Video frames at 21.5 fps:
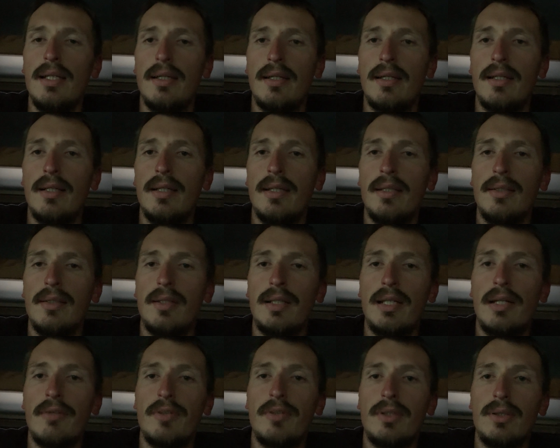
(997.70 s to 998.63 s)
and they're
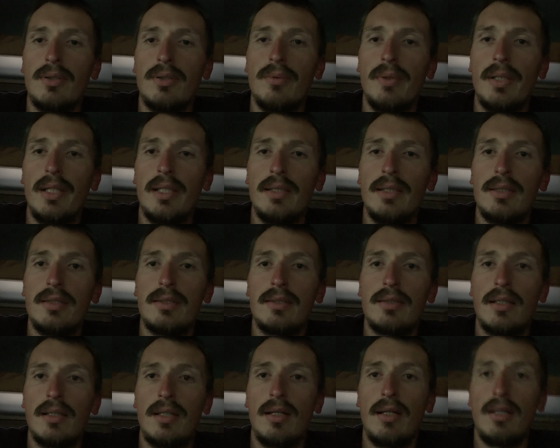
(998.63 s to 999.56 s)
having to
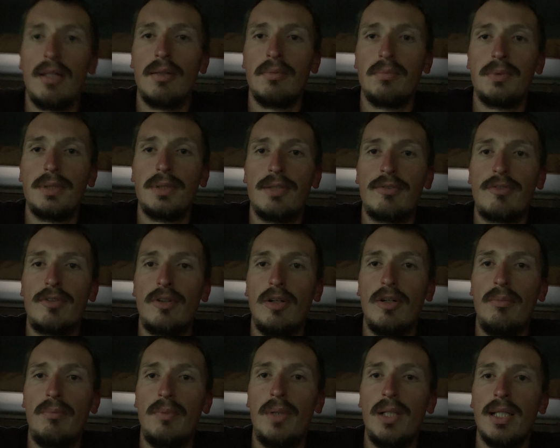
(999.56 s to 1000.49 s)
wait
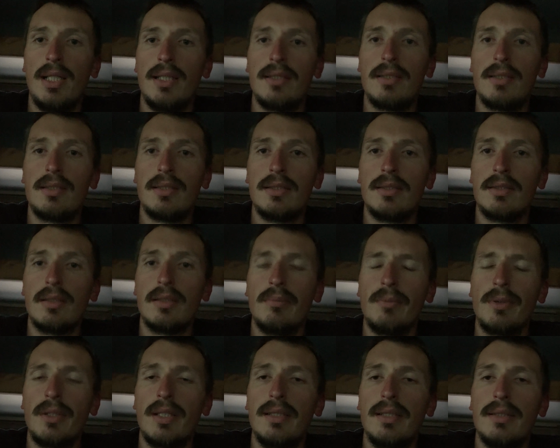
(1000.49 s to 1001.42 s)
several months in
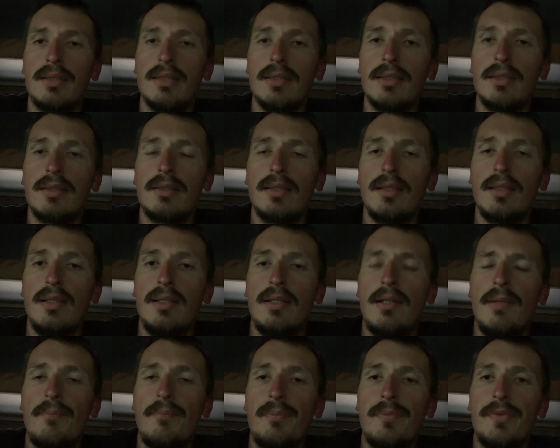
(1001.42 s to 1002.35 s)
some cases
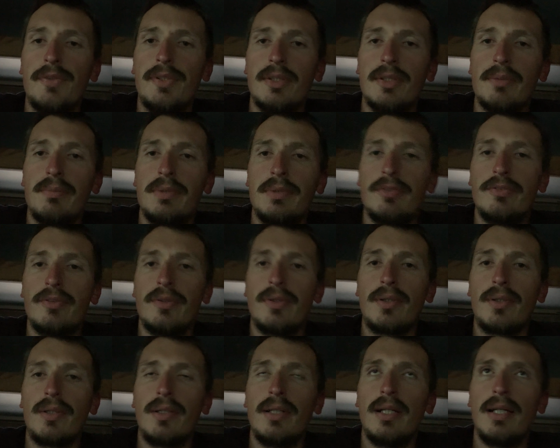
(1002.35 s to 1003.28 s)
just
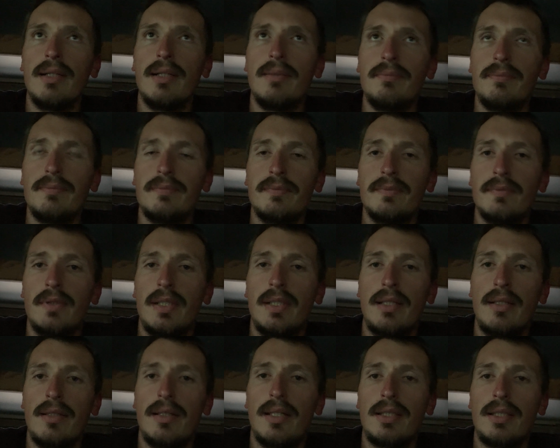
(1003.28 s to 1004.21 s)
before they
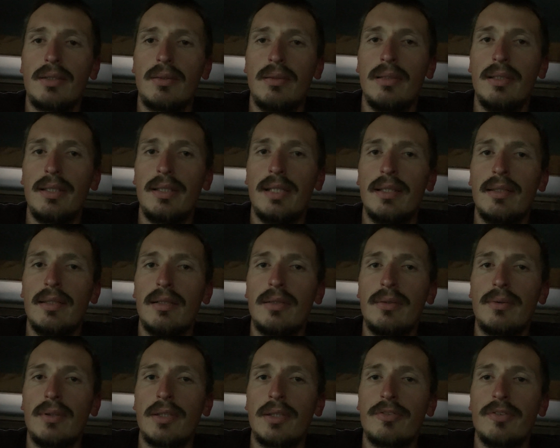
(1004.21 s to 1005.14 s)
can actually get their
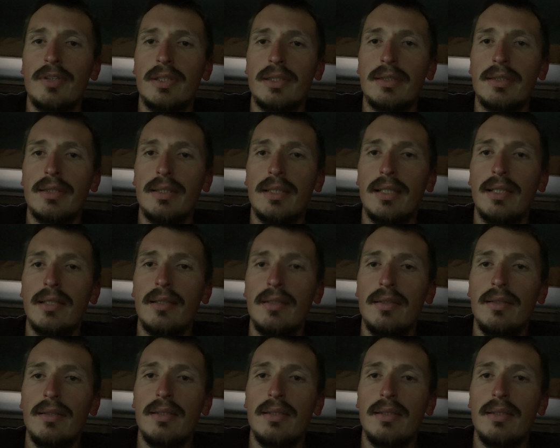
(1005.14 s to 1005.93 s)
truck fixed again.